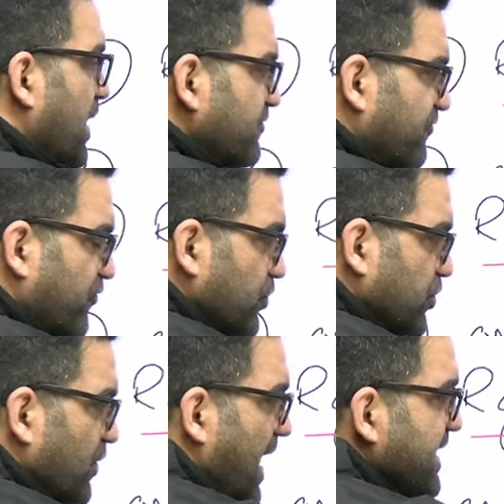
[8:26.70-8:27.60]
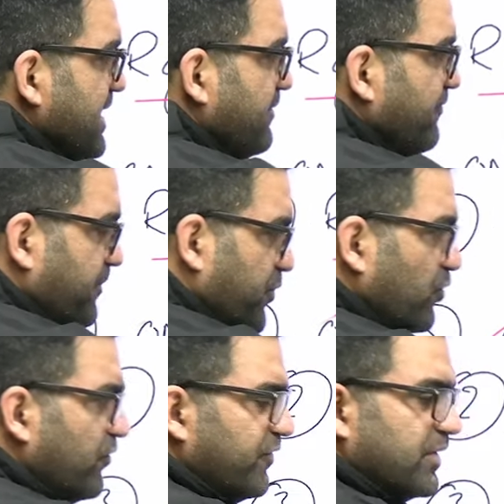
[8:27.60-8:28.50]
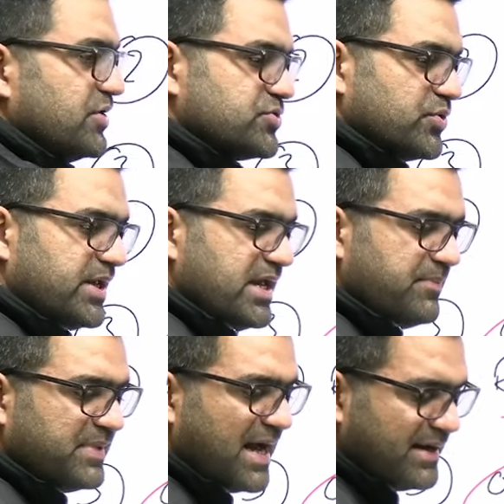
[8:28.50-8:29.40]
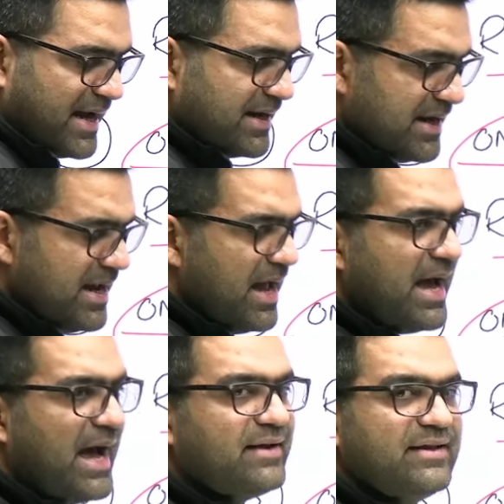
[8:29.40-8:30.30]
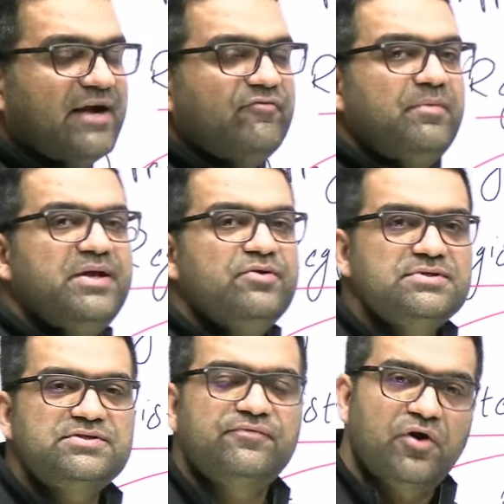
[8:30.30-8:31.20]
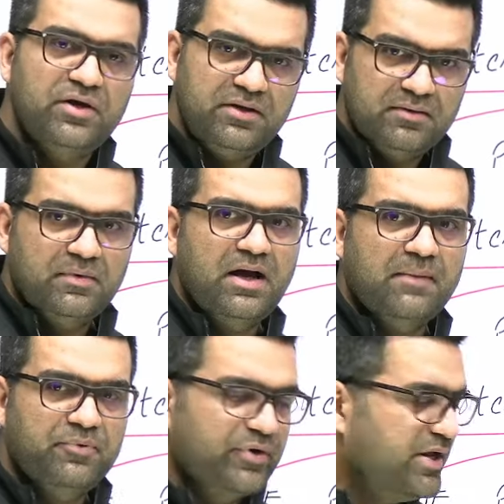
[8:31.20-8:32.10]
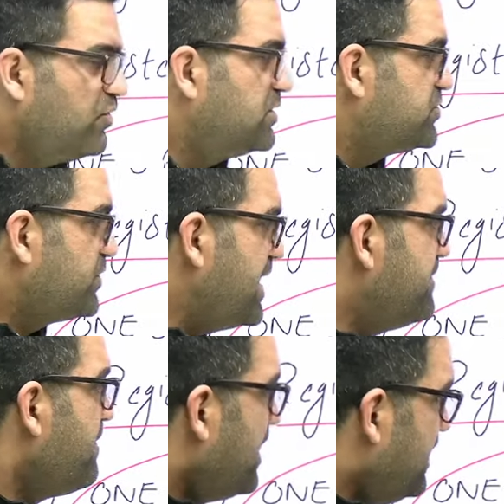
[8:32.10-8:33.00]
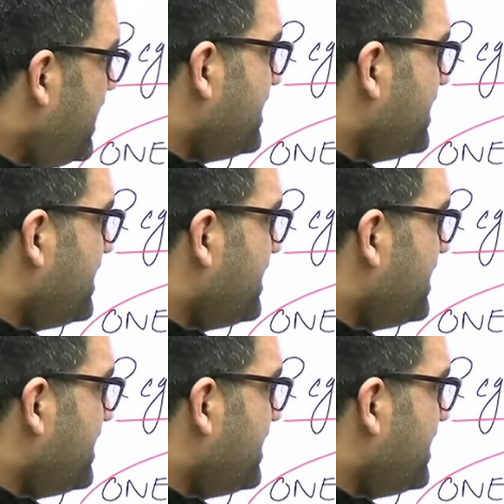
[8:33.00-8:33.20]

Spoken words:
photo ID proof, you should keep that handy and that will be used for uploading also, right, at a